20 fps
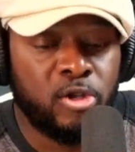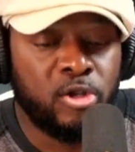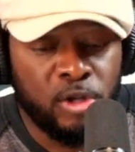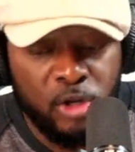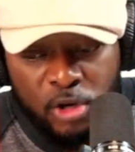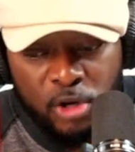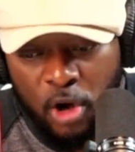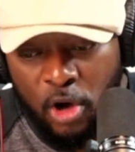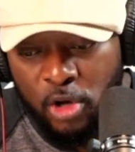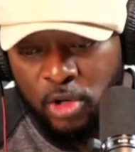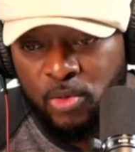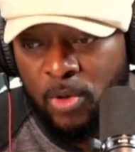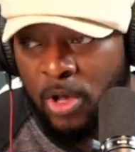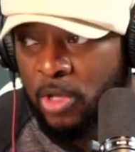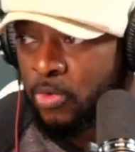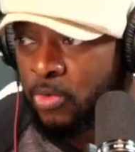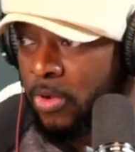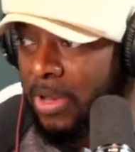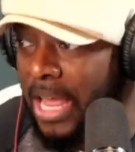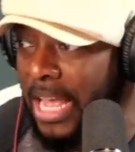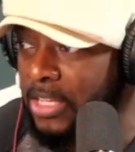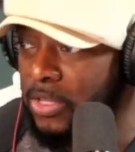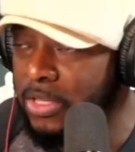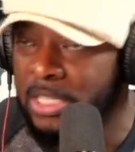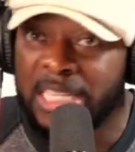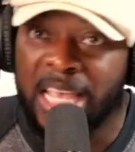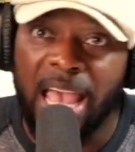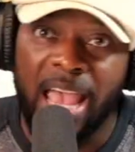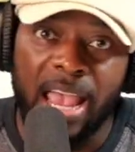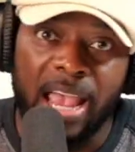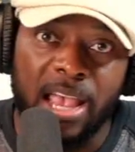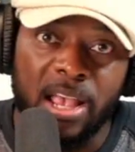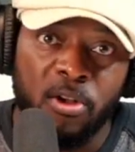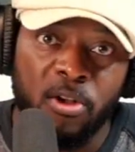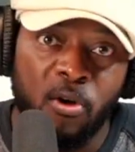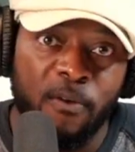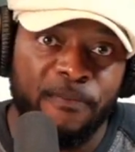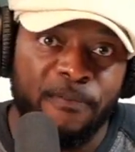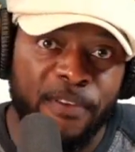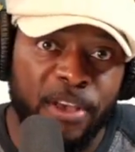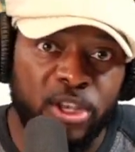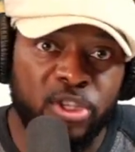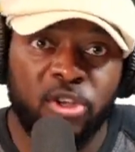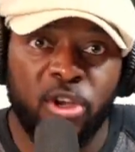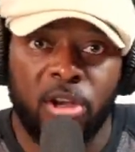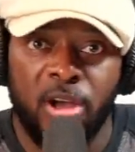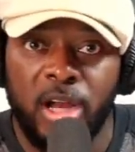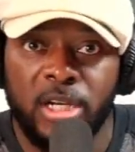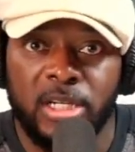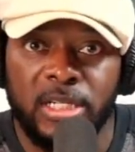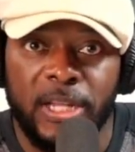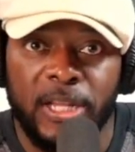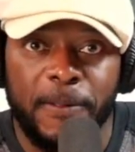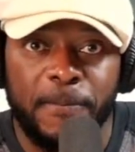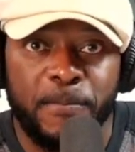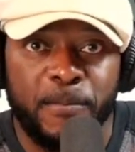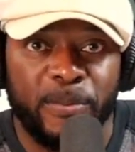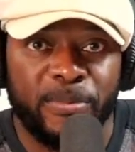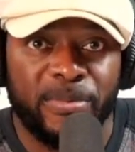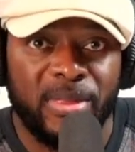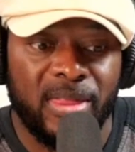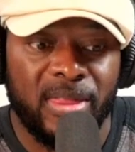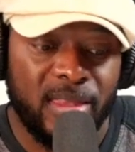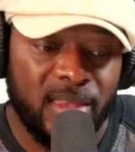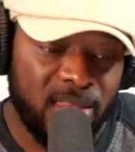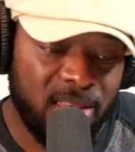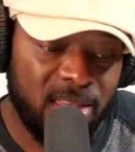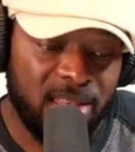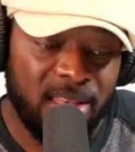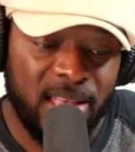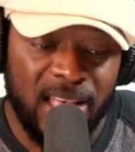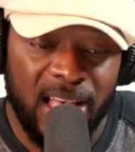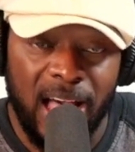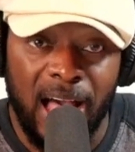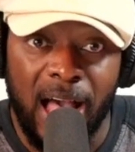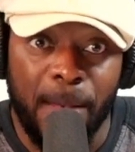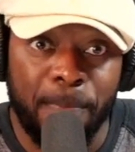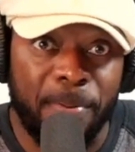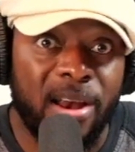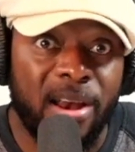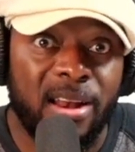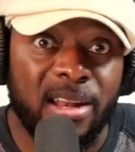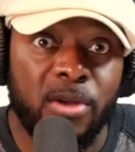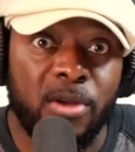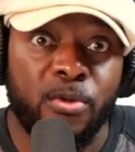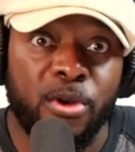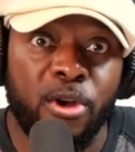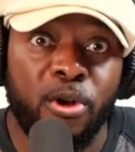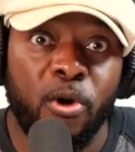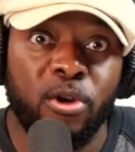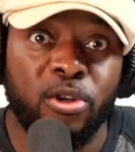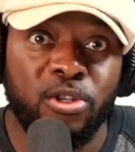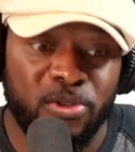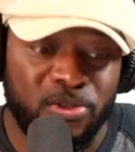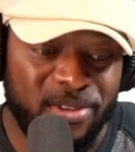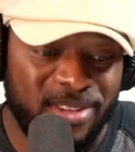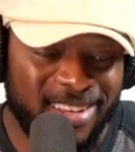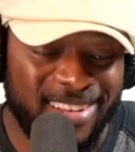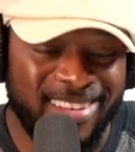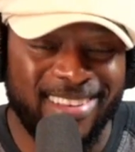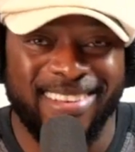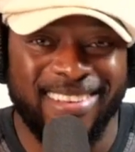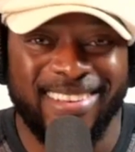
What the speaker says: So to those ones who like to say, go fix your country, apparently we're going to.